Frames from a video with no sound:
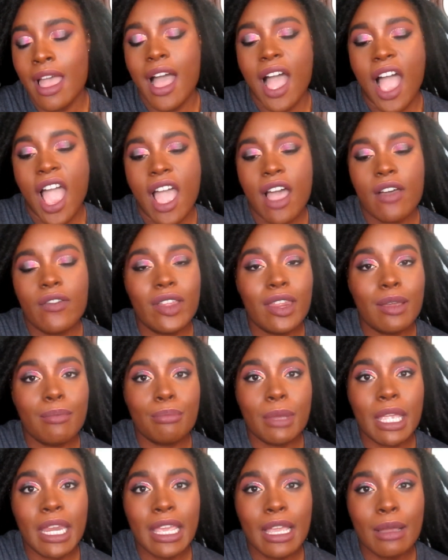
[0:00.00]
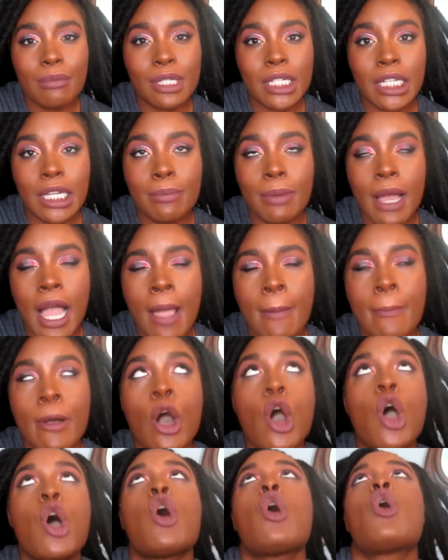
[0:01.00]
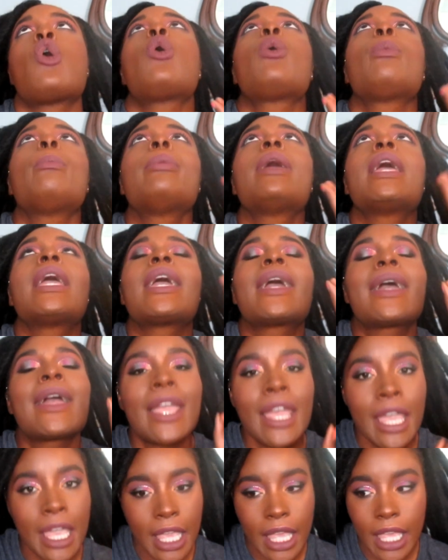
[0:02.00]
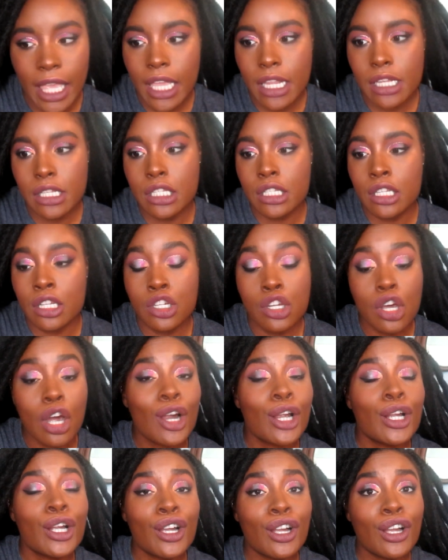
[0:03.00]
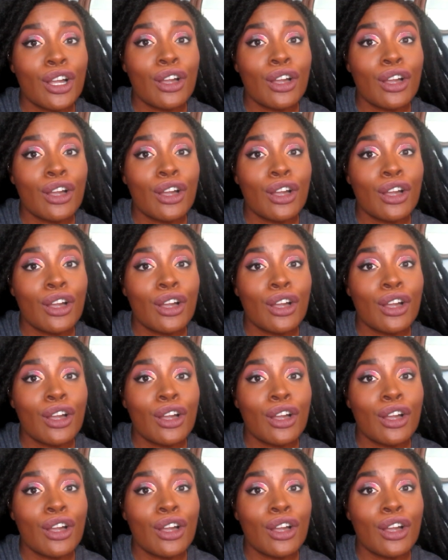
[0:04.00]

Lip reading: I have it in medium deep. I'm hoping it's dark